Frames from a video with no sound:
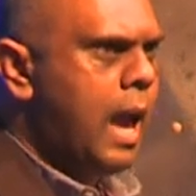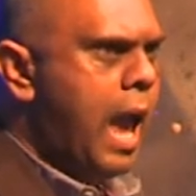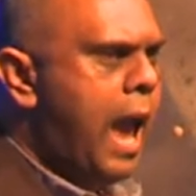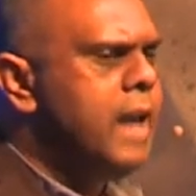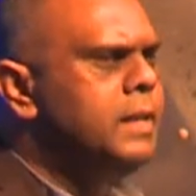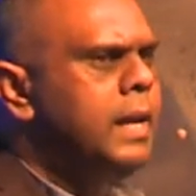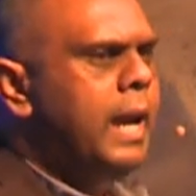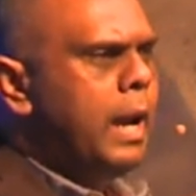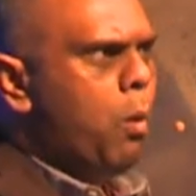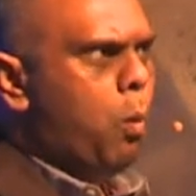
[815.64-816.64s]
And
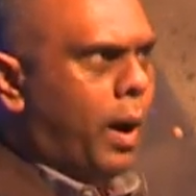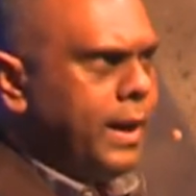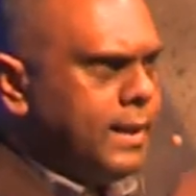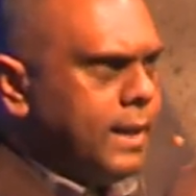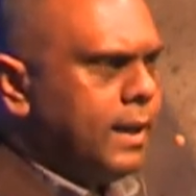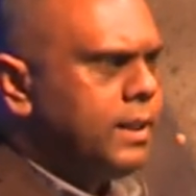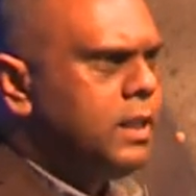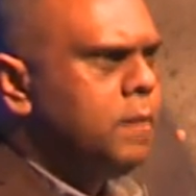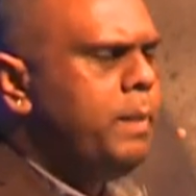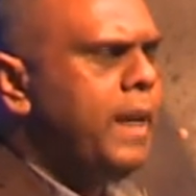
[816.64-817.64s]
what it does is
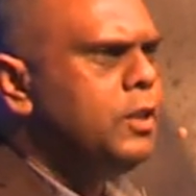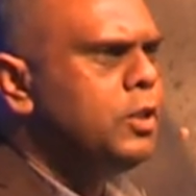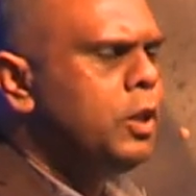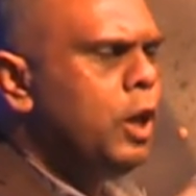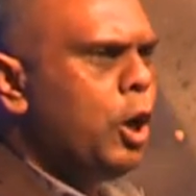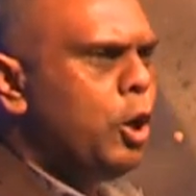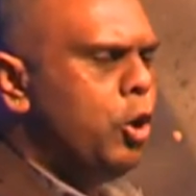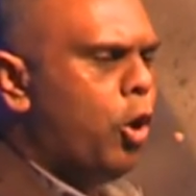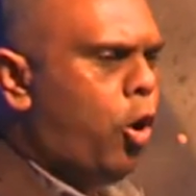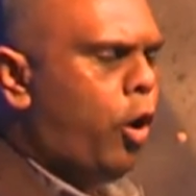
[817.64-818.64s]
it makes
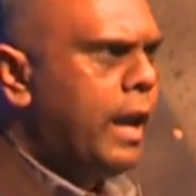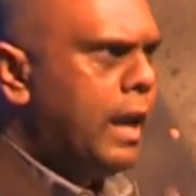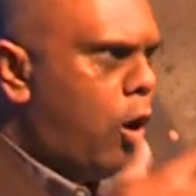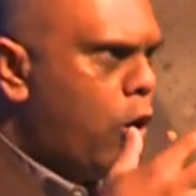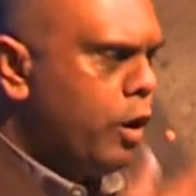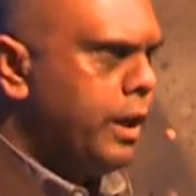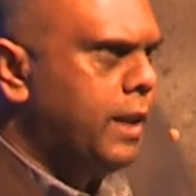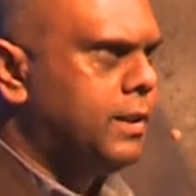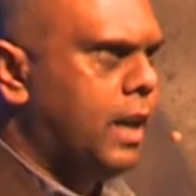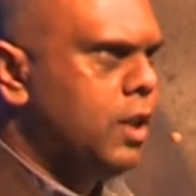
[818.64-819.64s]
your
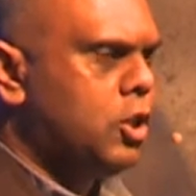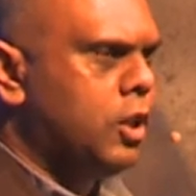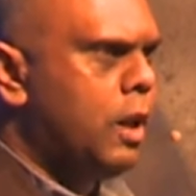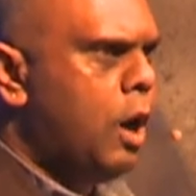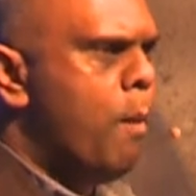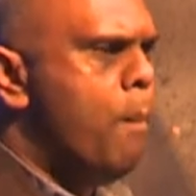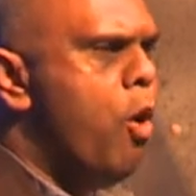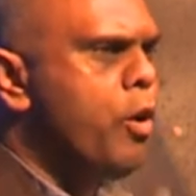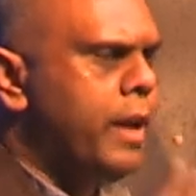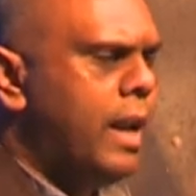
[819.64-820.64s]
organization
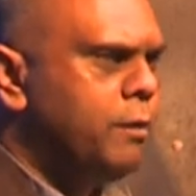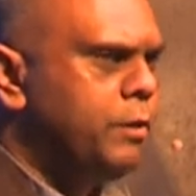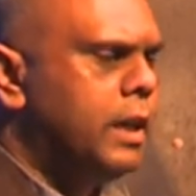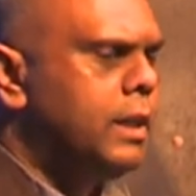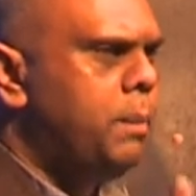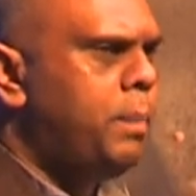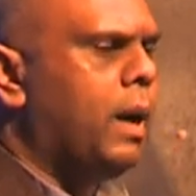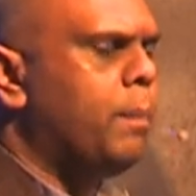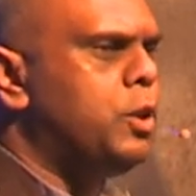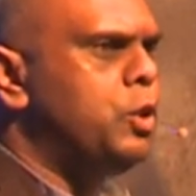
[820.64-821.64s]
more relevant and keeping
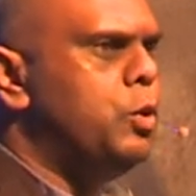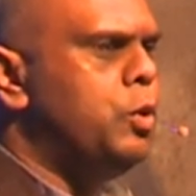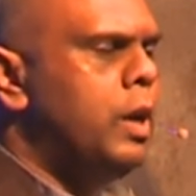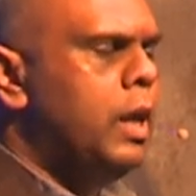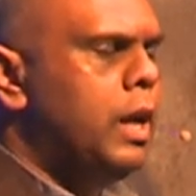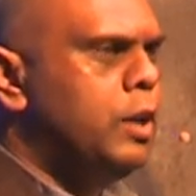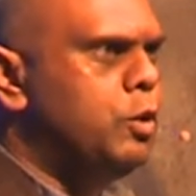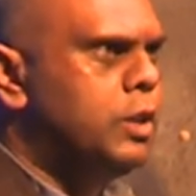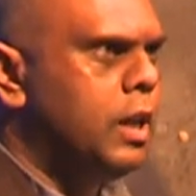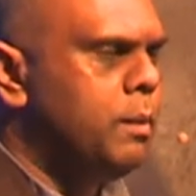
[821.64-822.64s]
up to
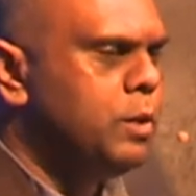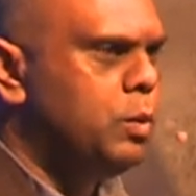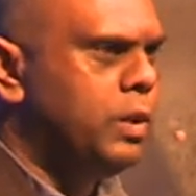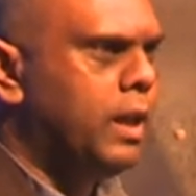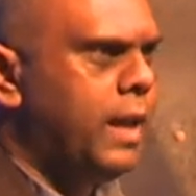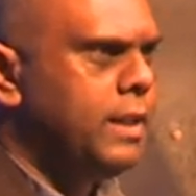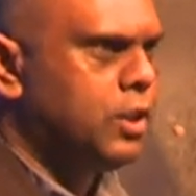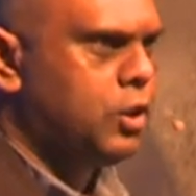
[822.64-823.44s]
terms with the latest